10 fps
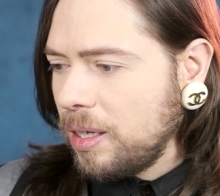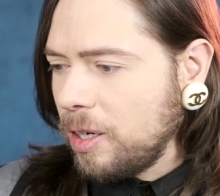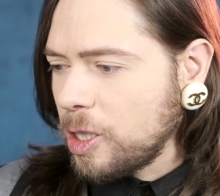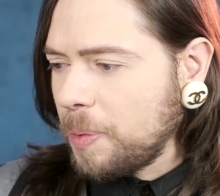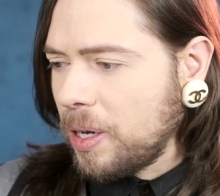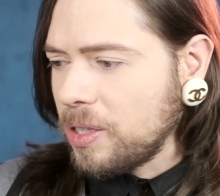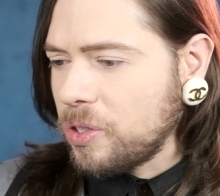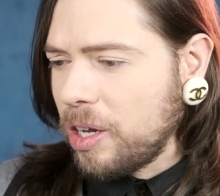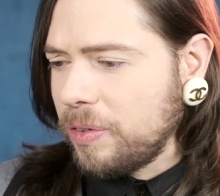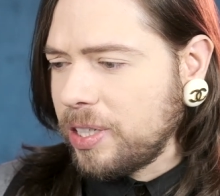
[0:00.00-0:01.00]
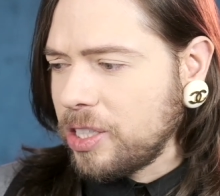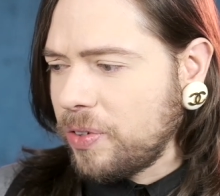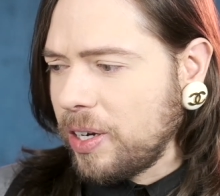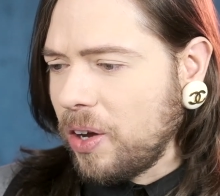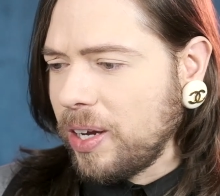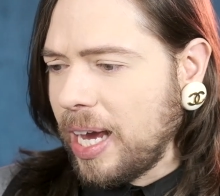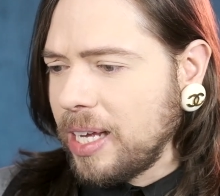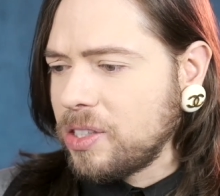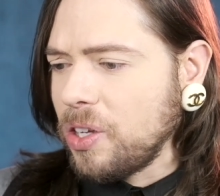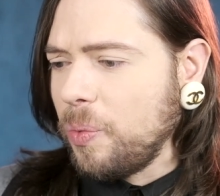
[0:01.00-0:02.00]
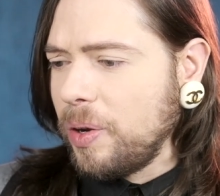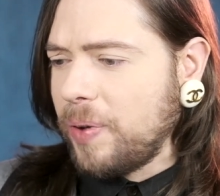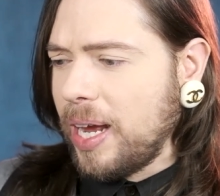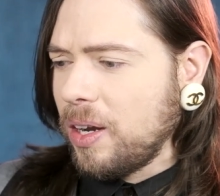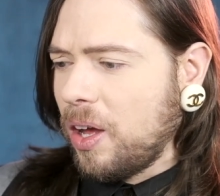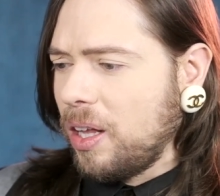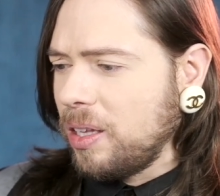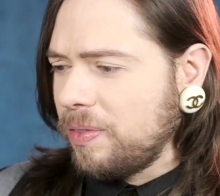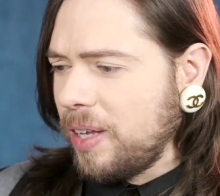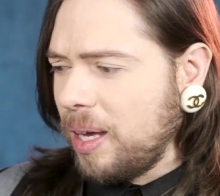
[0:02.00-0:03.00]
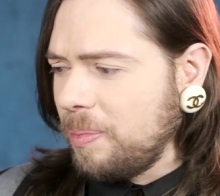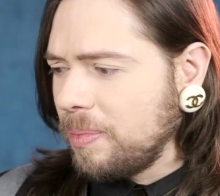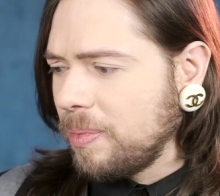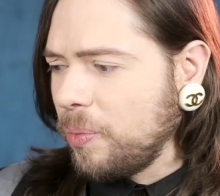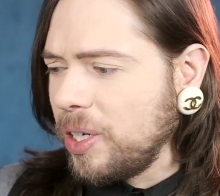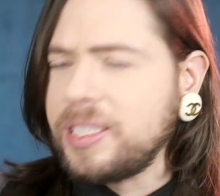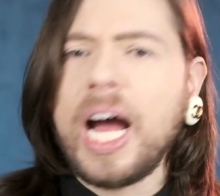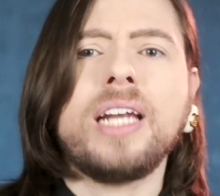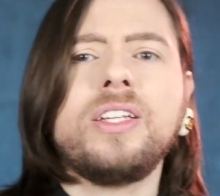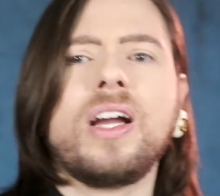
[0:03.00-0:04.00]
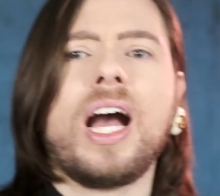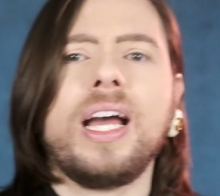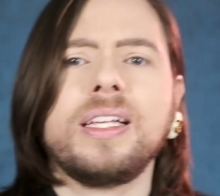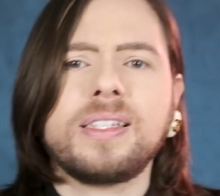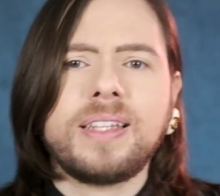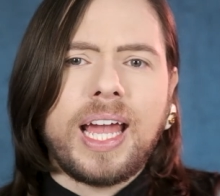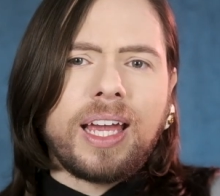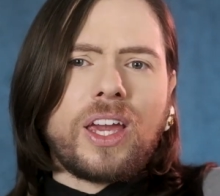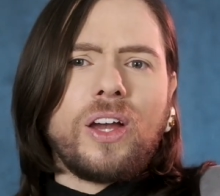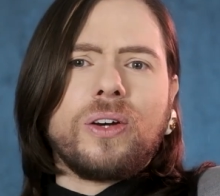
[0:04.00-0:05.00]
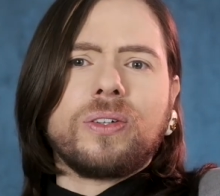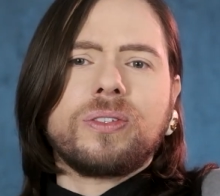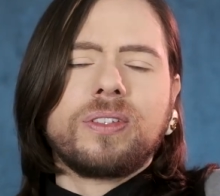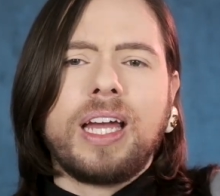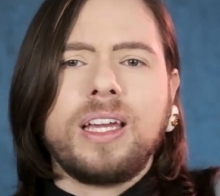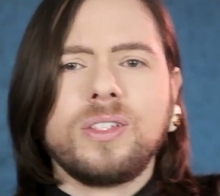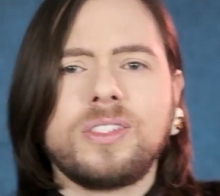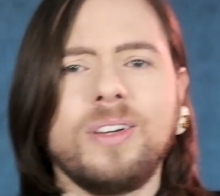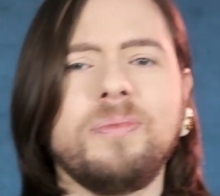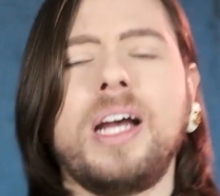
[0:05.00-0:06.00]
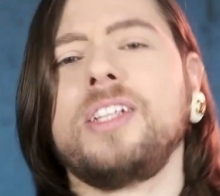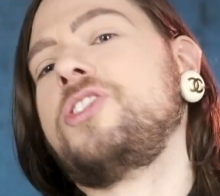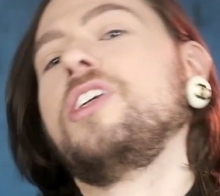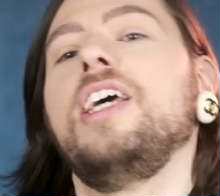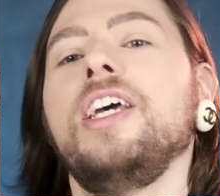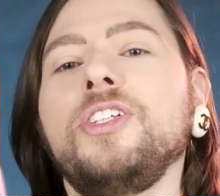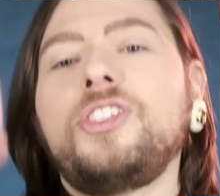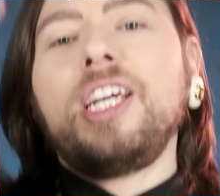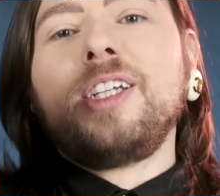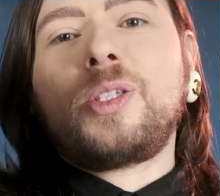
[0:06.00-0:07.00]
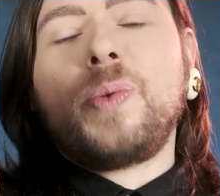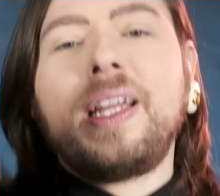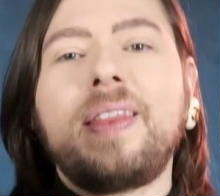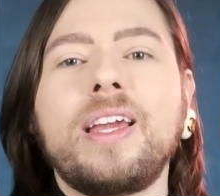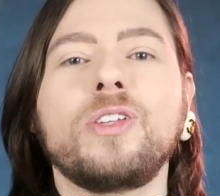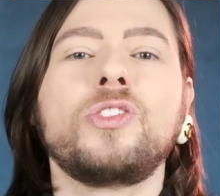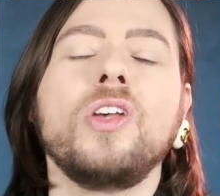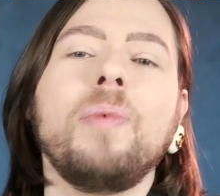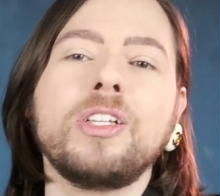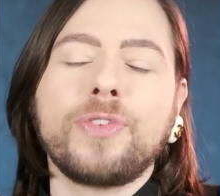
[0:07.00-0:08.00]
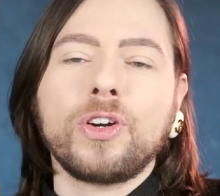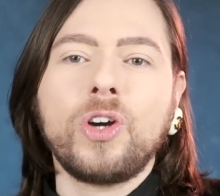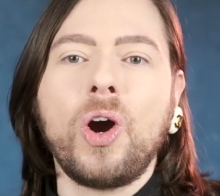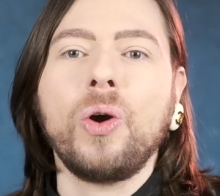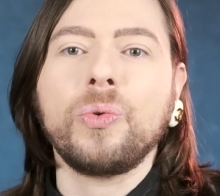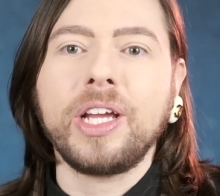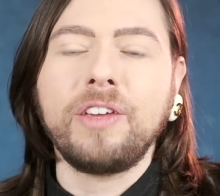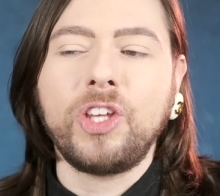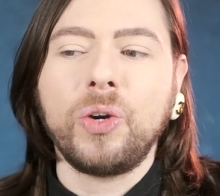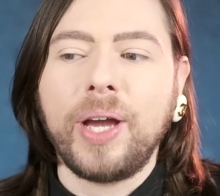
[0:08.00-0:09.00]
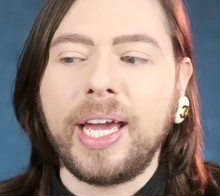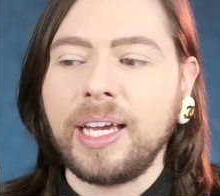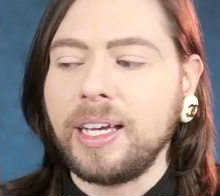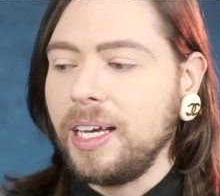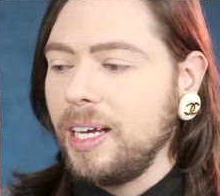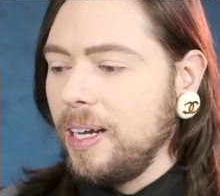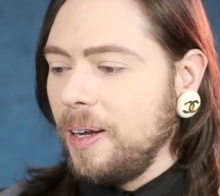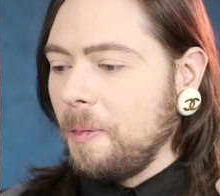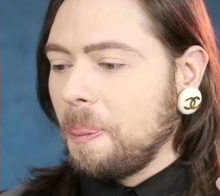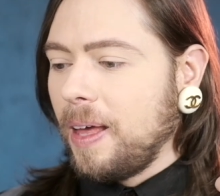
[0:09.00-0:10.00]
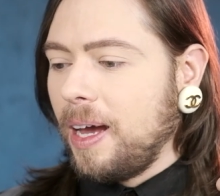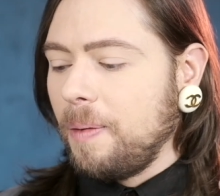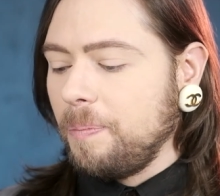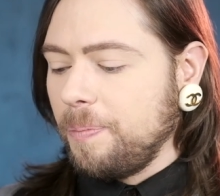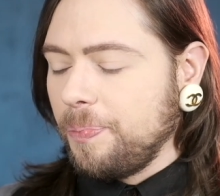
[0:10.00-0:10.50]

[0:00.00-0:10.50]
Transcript: you're spot on, so out of touch, right? Okay, so we read all of them. We're done, you guys. Thank you. Thank you so much. Cheers, sweetie. Thank you so much for co-reviewing. Let